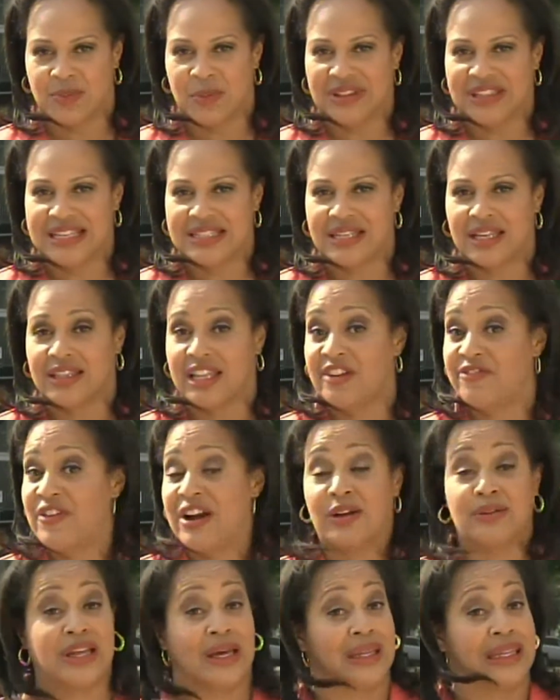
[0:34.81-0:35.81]
But they said they
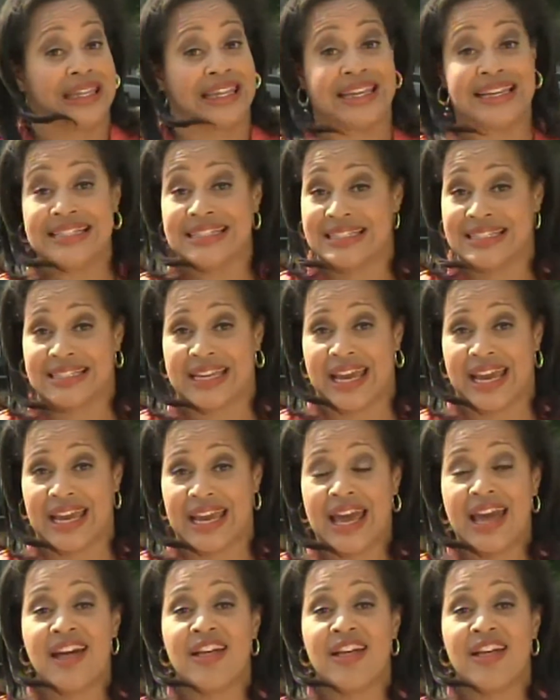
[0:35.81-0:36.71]
found out late today